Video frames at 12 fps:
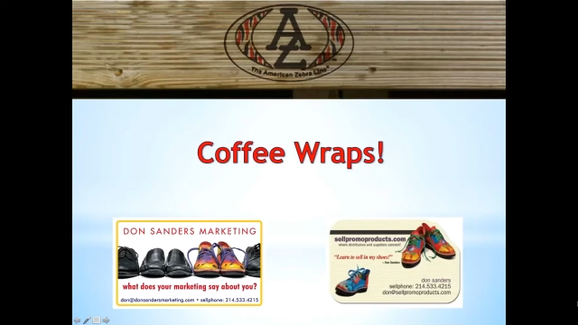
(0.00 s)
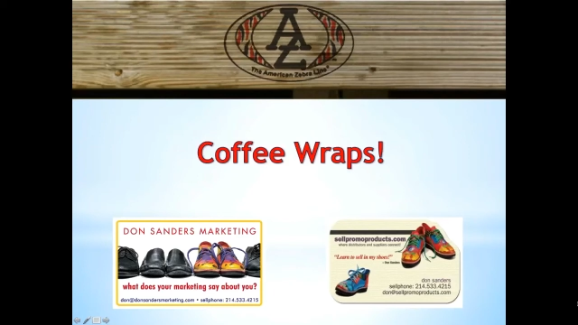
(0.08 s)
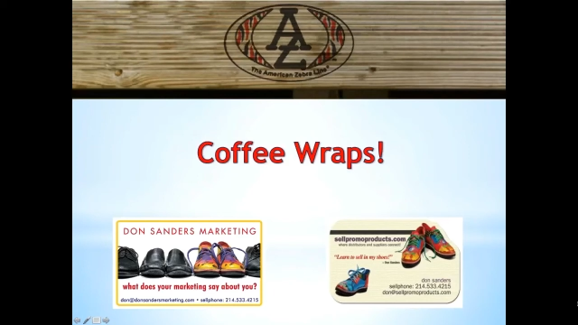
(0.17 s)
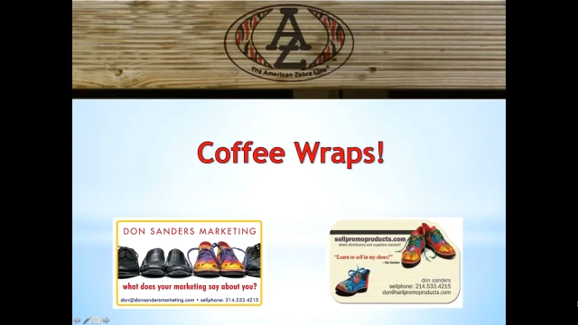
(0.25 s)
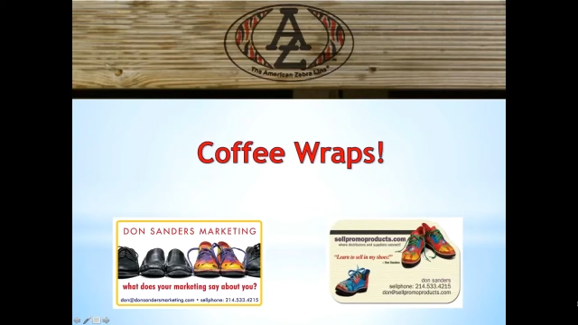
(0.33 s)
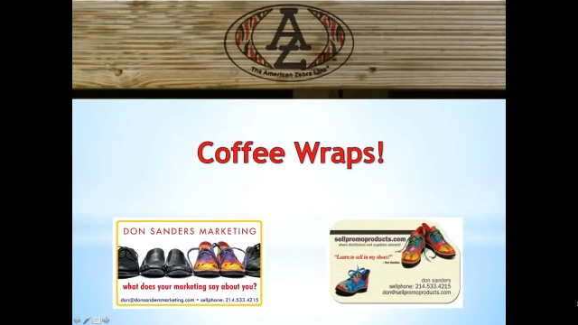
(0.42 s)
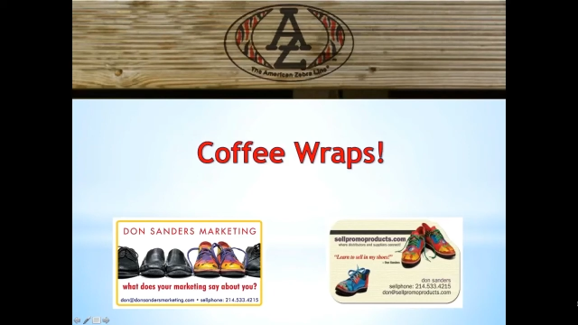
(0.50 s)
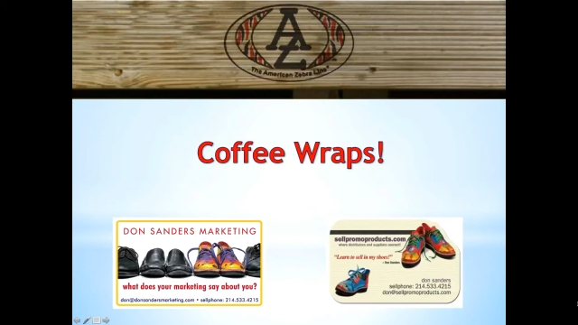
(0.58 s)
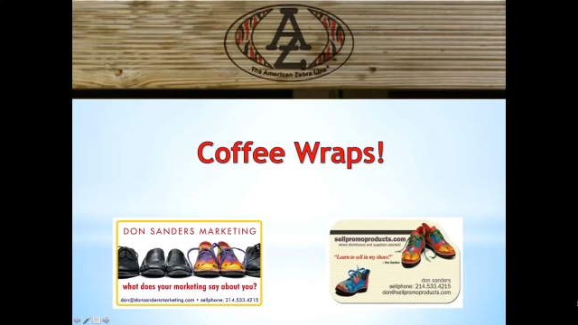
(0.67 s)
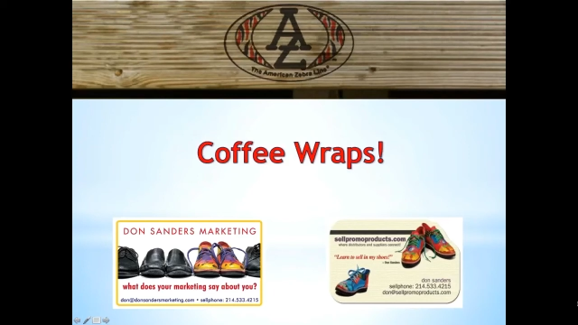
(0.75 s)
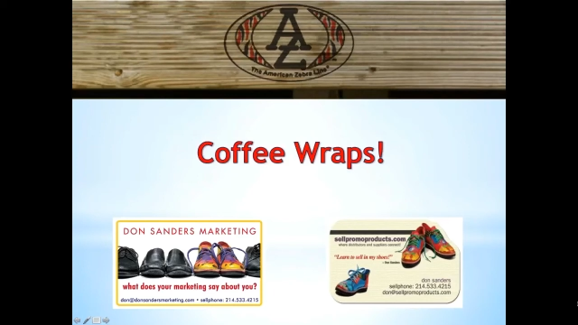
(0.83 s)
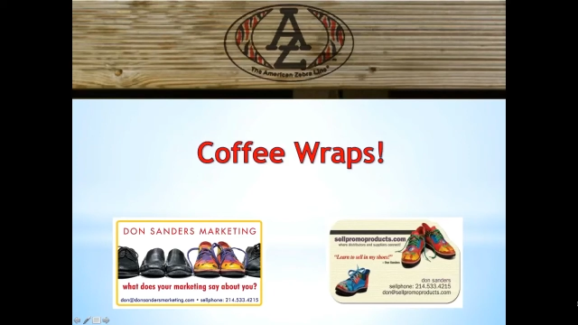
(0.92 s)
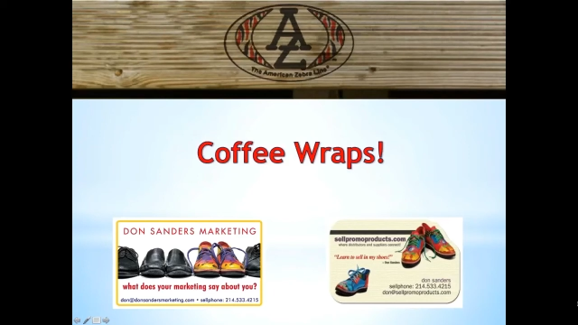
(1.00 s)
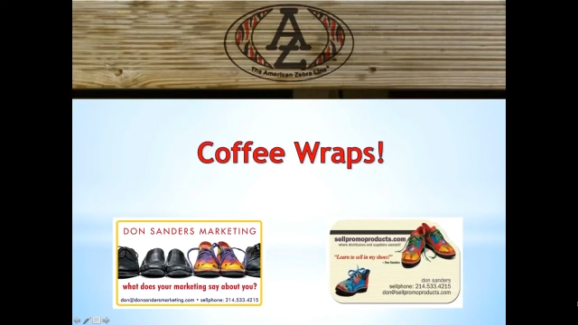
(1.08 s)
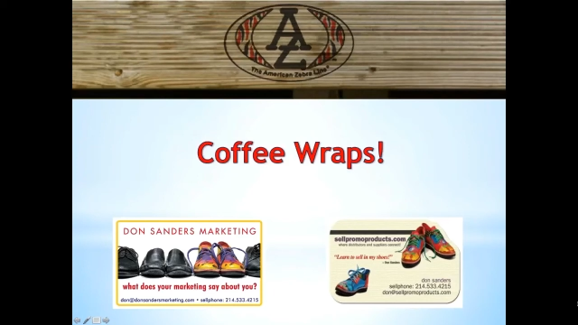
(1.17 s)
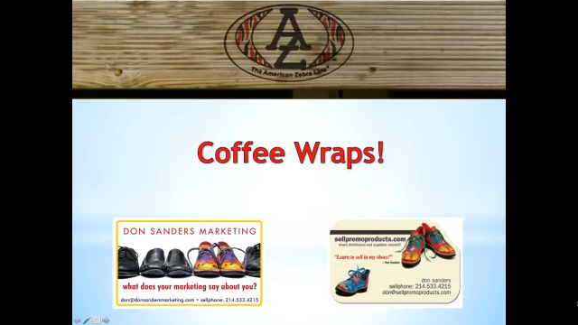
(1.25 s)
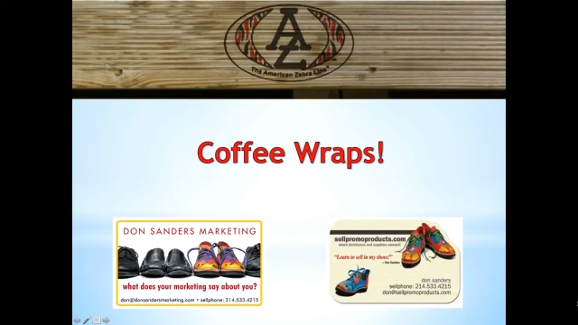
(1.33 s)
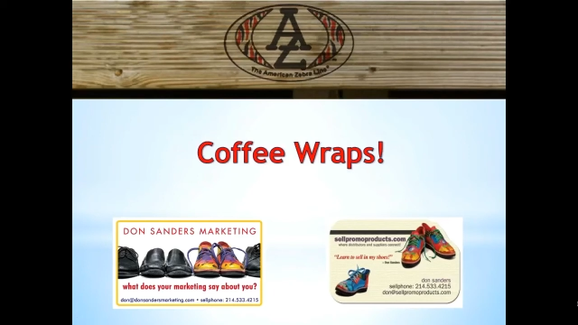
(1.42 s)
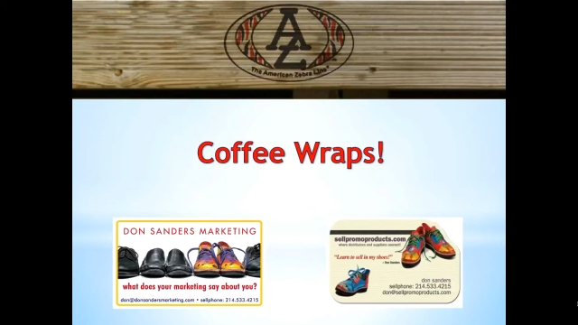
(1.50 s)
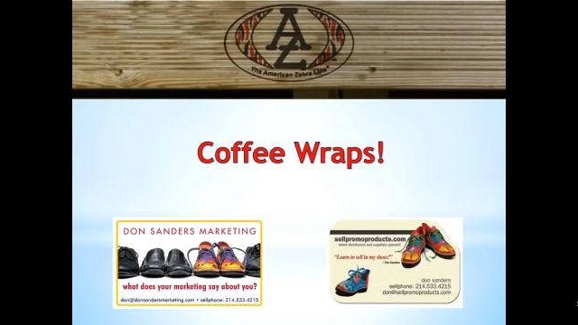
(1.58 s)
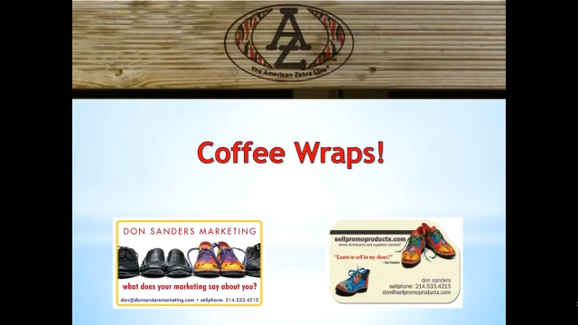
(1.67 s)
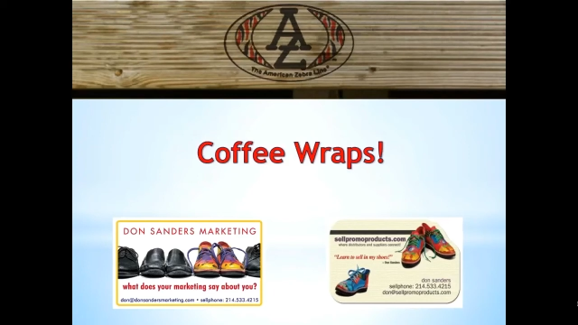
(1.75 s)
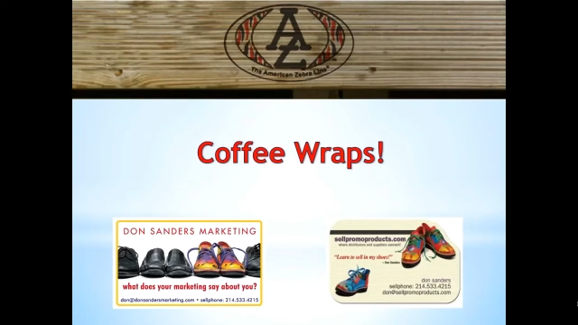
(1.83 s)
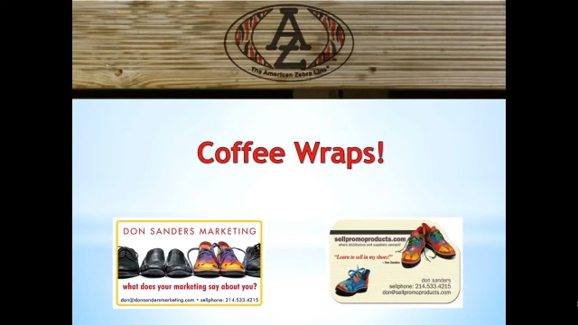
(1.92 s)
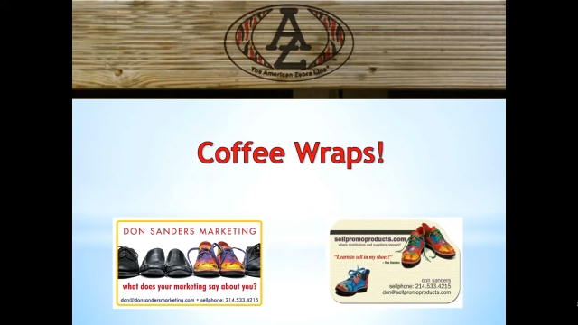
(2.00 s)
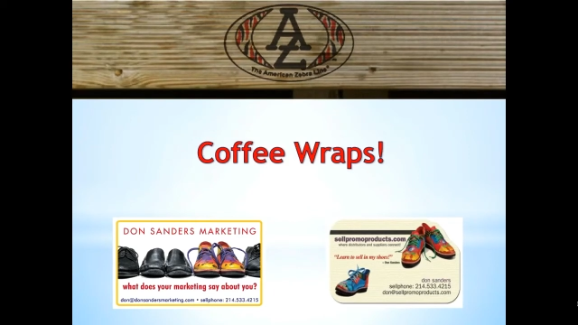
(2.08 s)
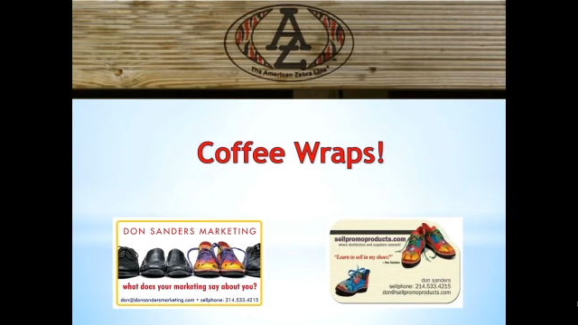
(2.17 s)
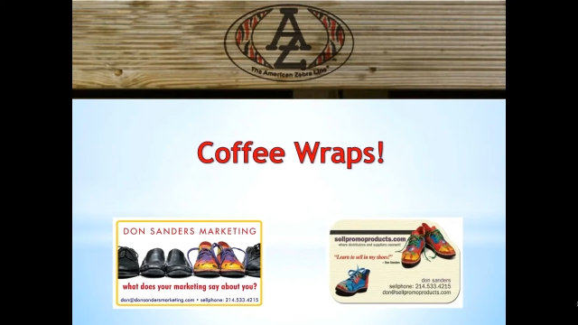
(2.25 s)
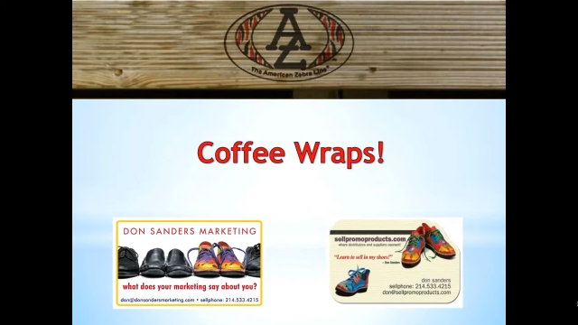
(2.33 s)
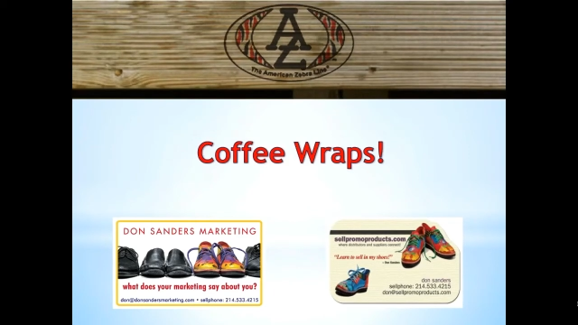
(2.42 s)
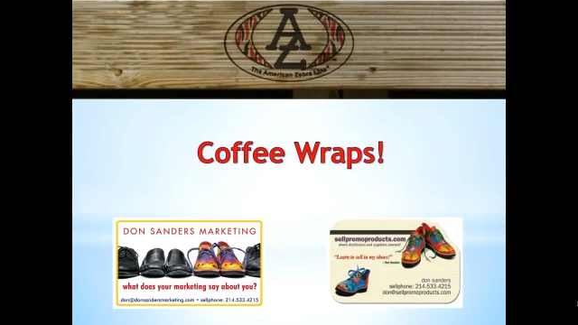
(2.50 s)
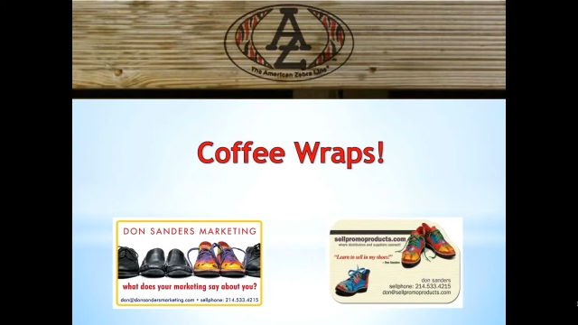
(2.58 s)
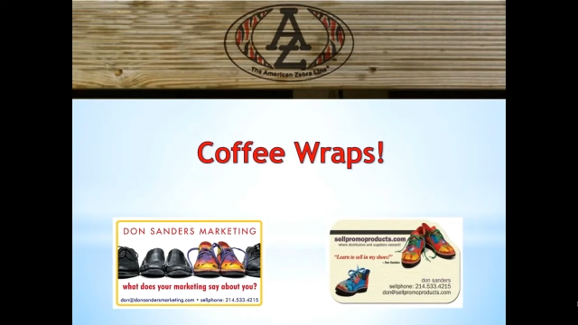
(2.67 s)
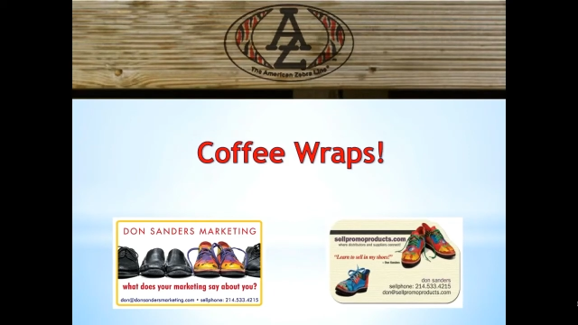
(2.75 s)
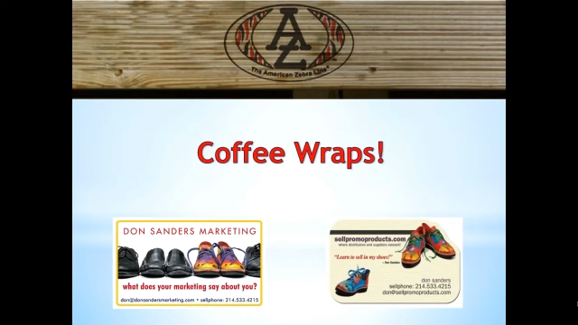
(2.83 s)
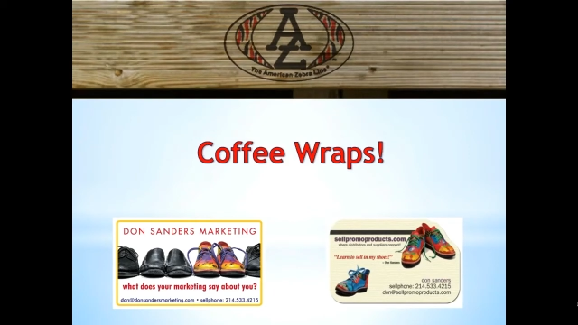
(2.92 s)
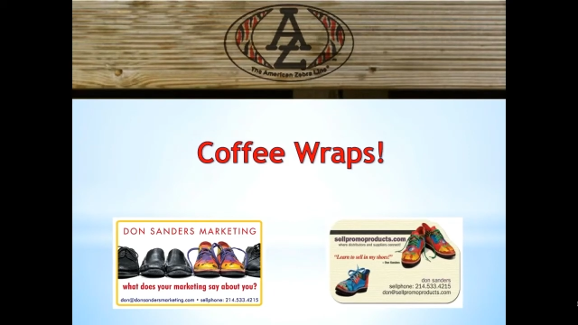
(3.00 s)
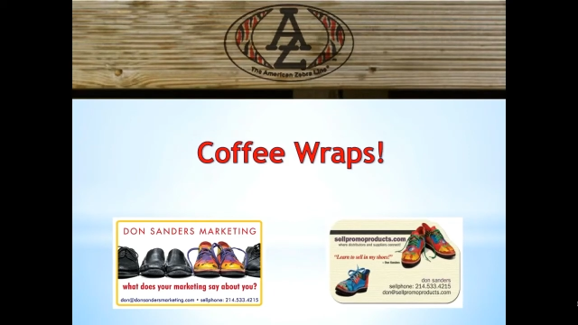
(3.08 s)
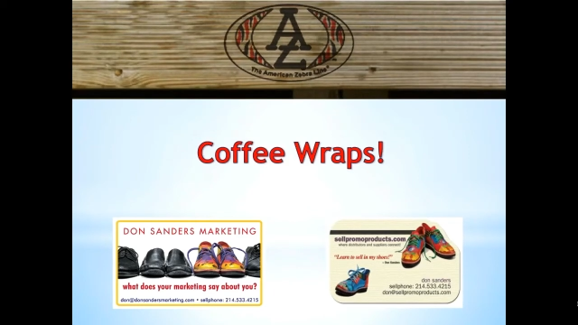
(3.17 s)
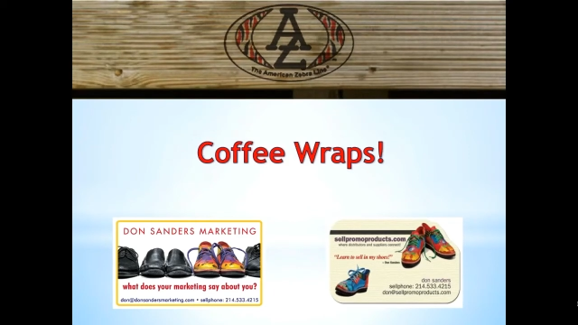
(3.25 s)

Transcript: Nobody's mouth can be seen.